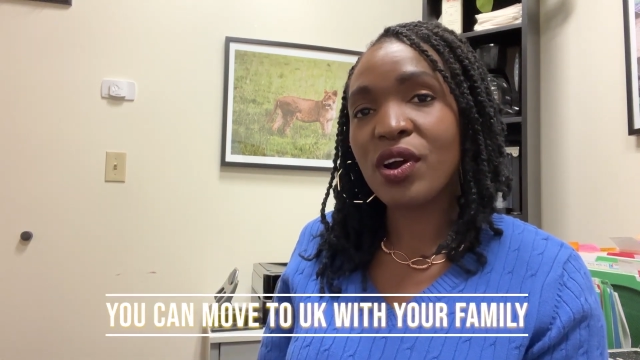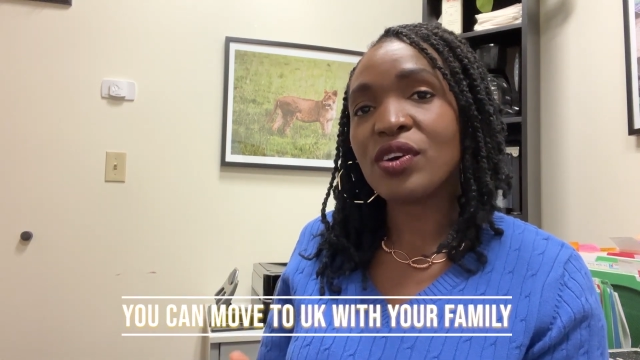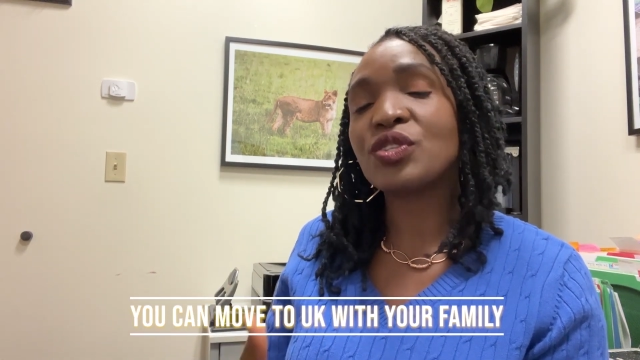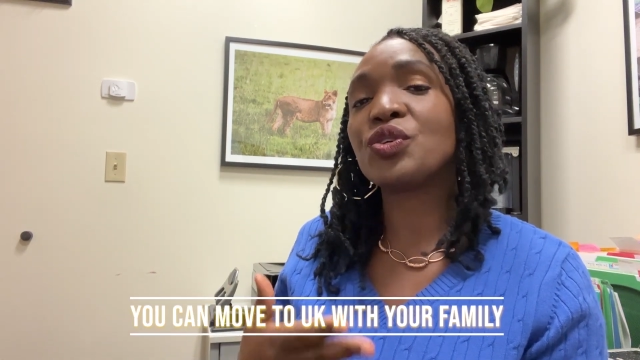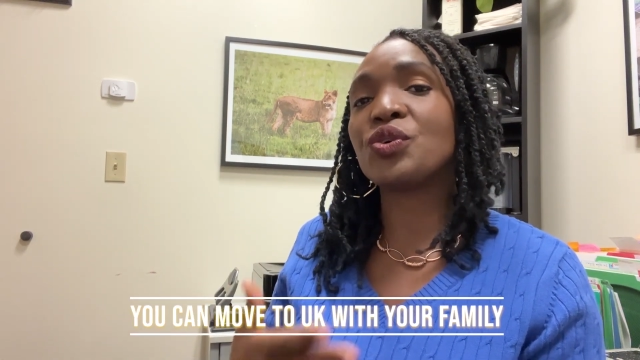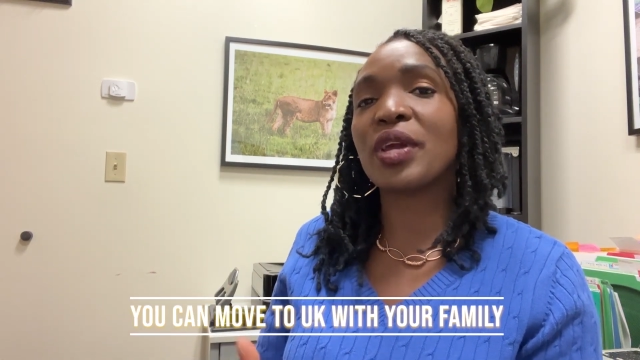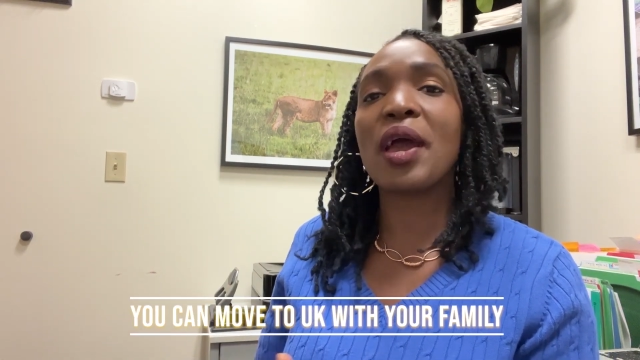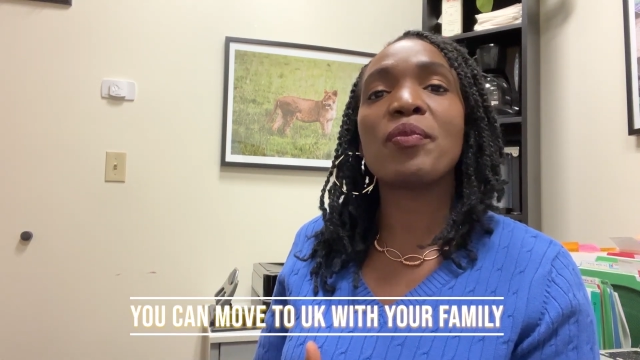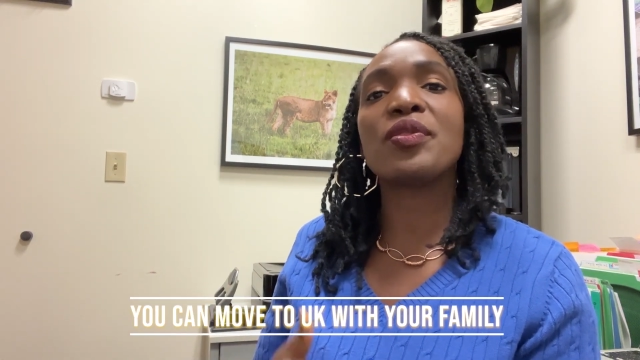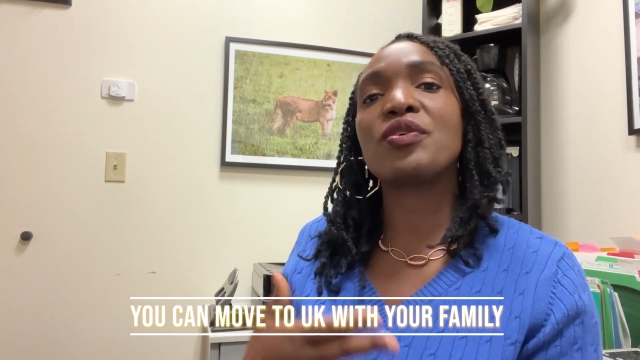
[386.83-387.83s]
to
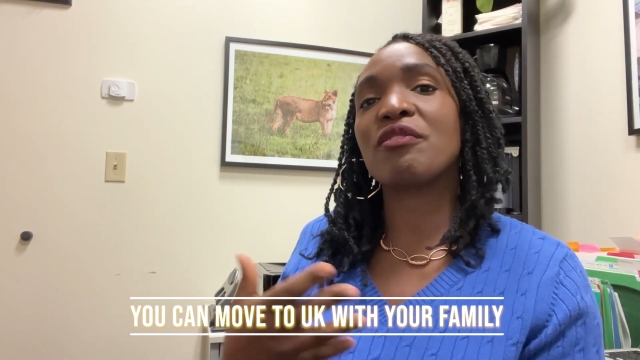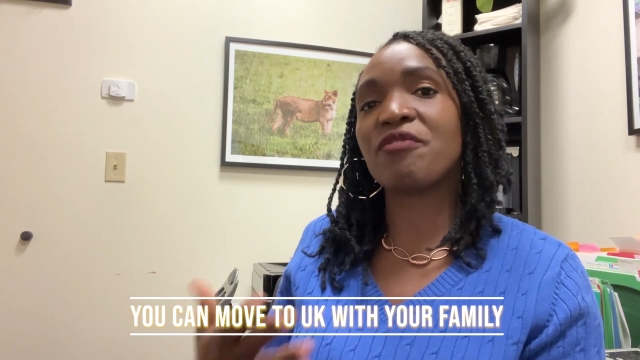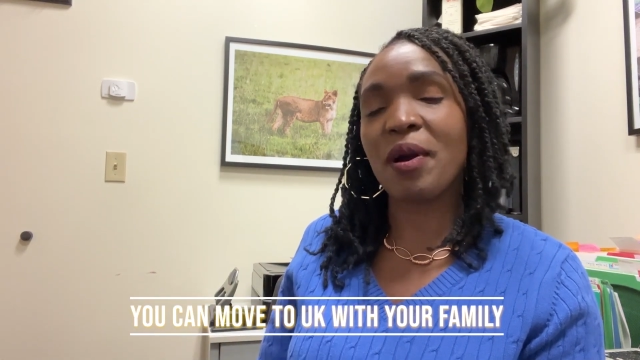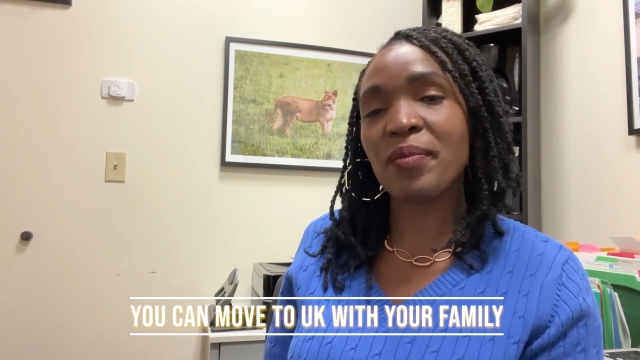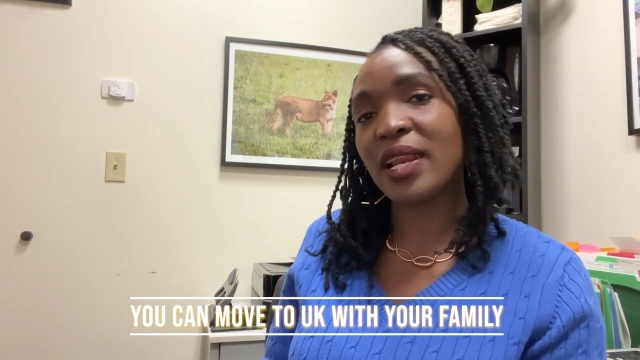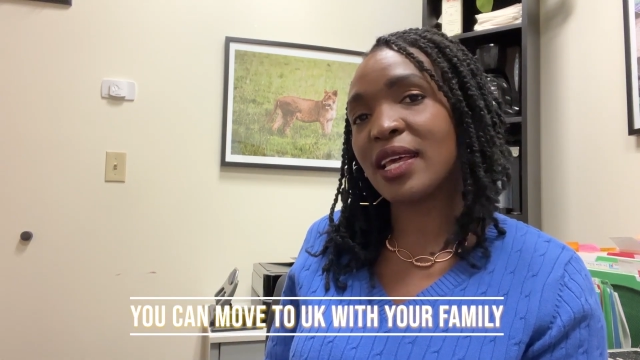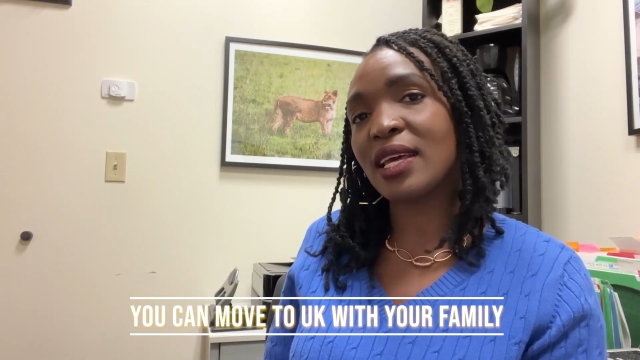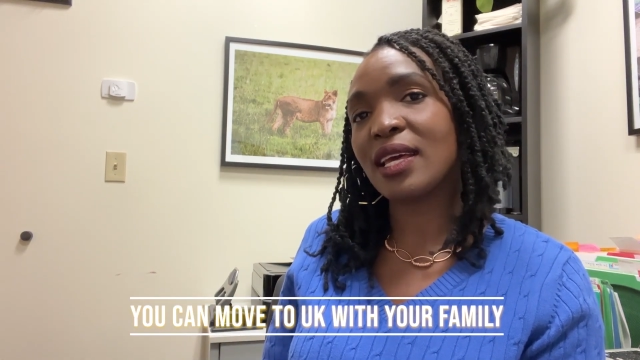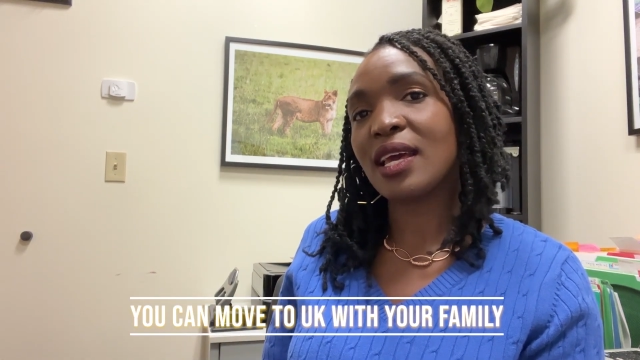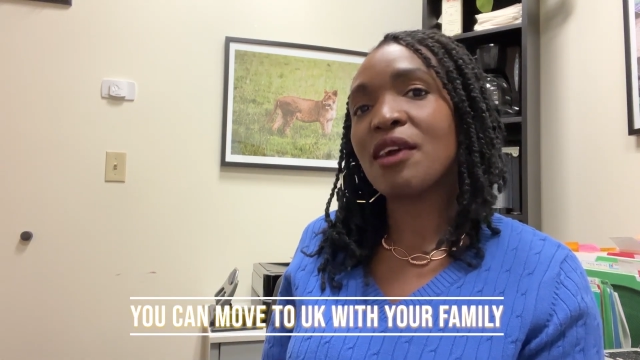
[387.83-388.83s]
UK with your family
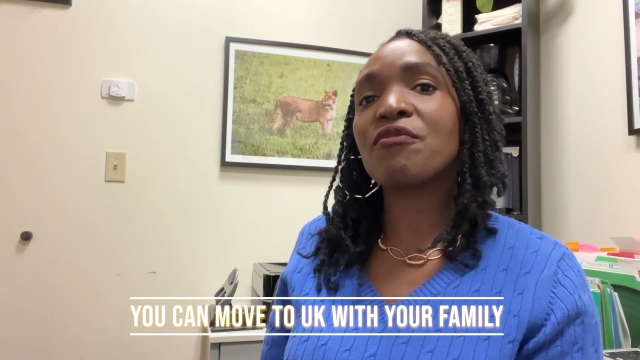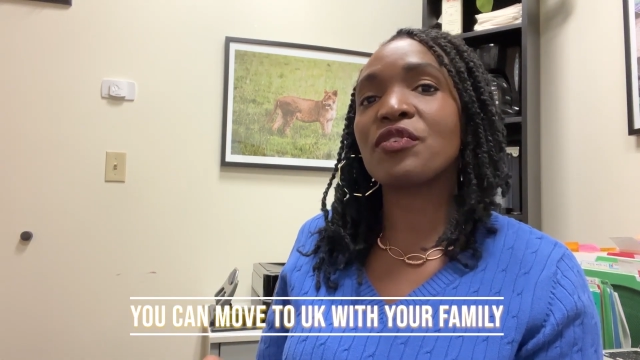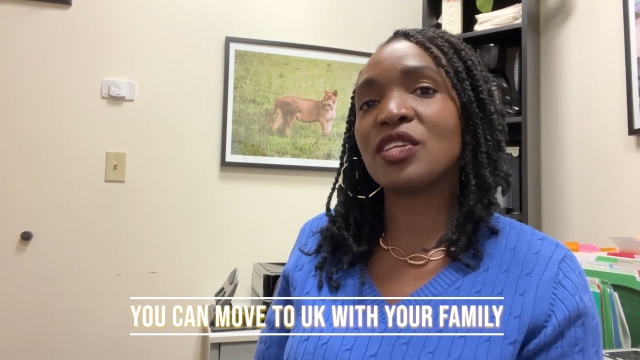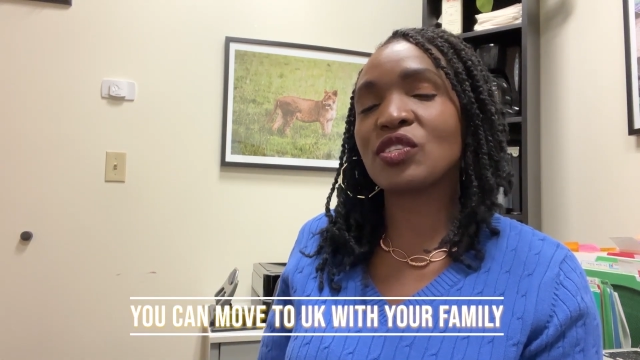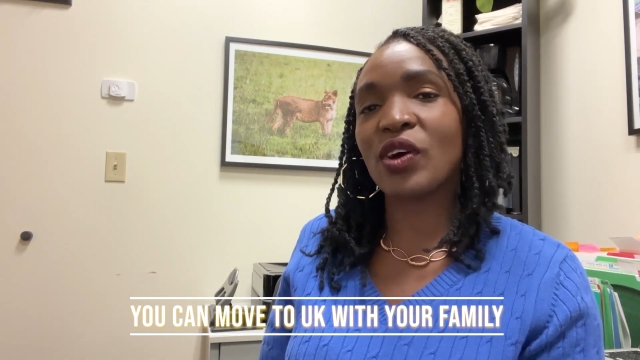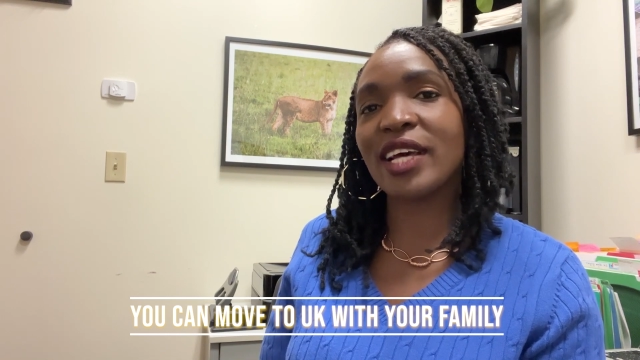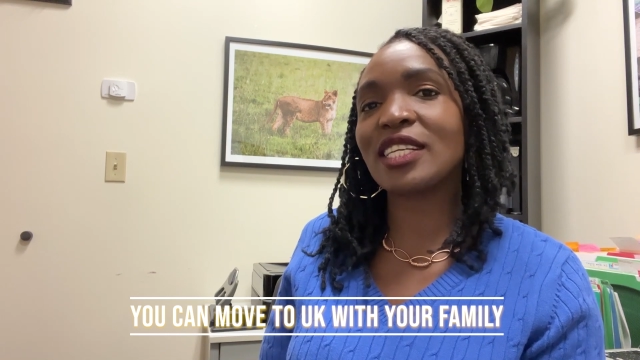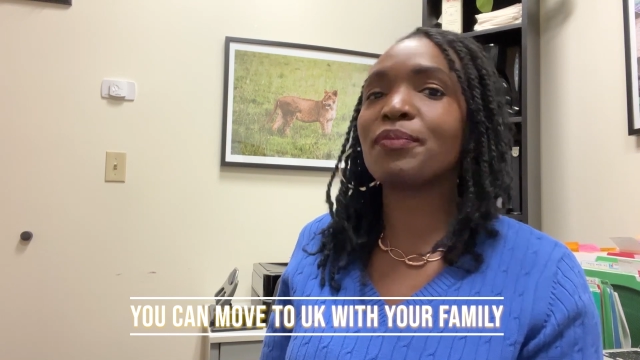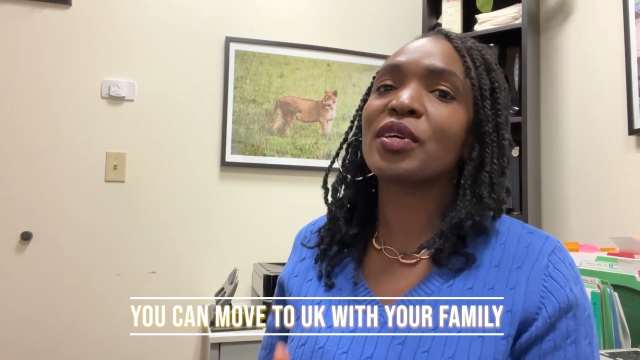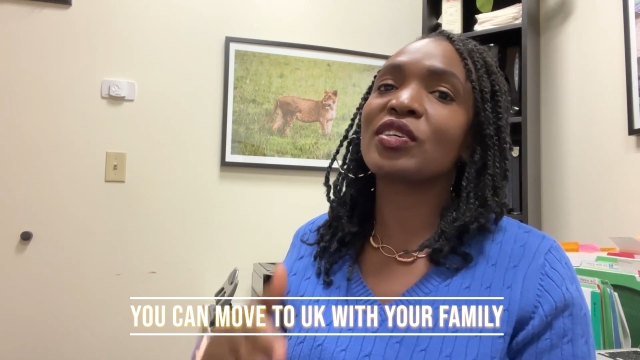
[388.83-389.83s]
for this
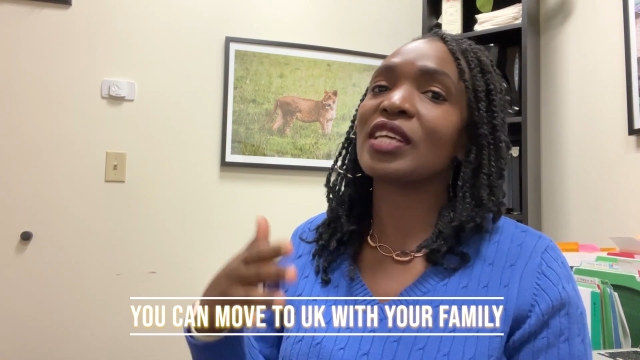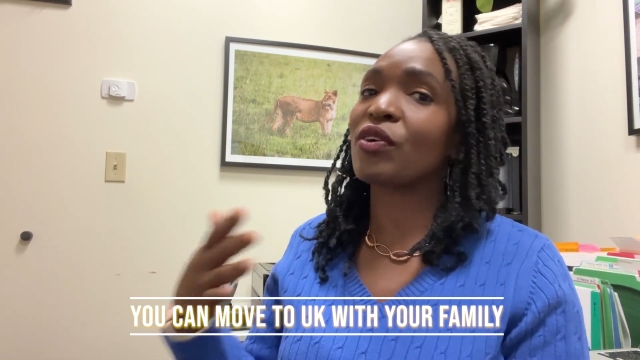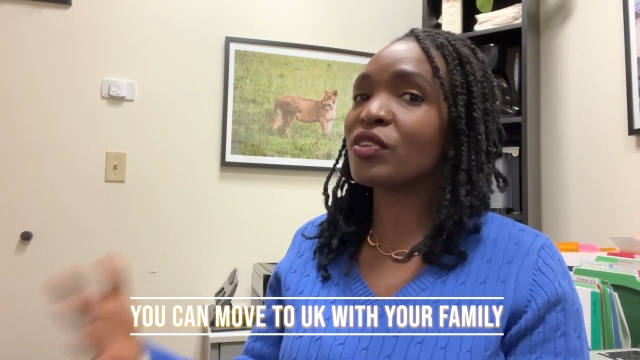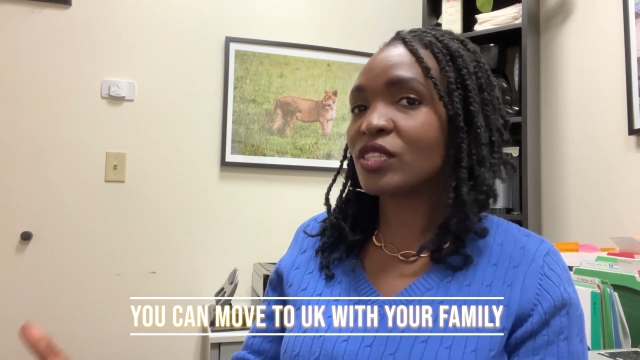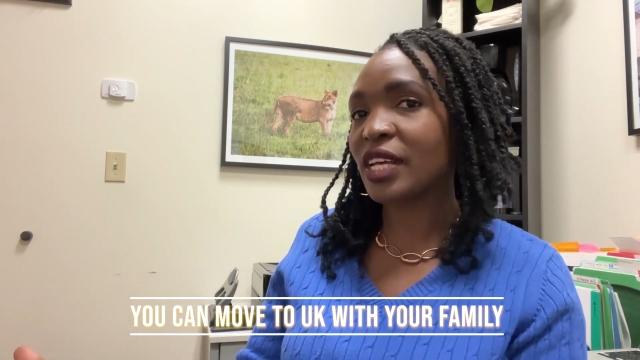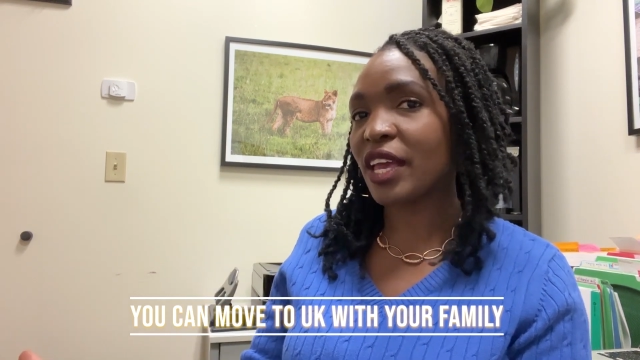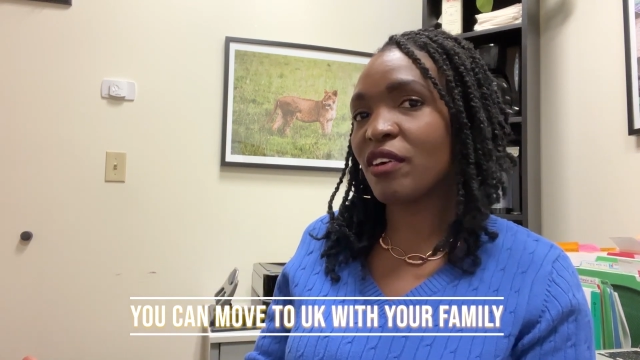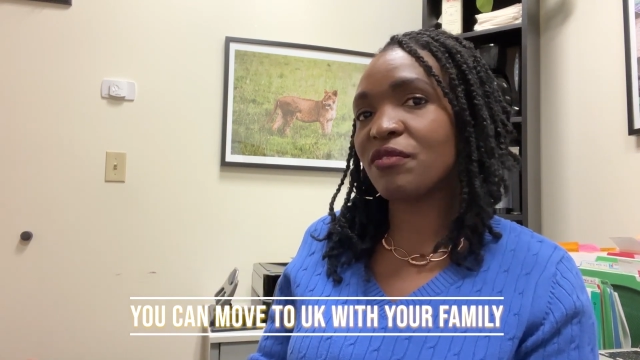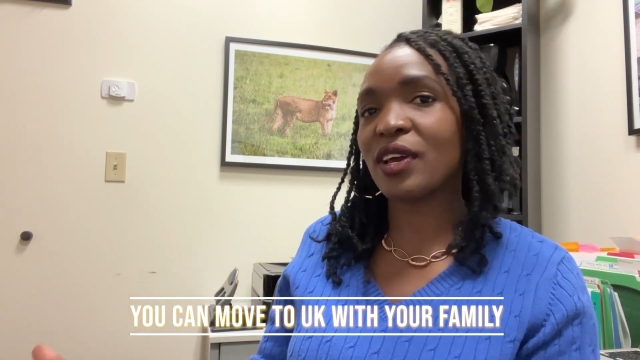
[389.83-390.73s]
scholarship, because they're going to take care of you.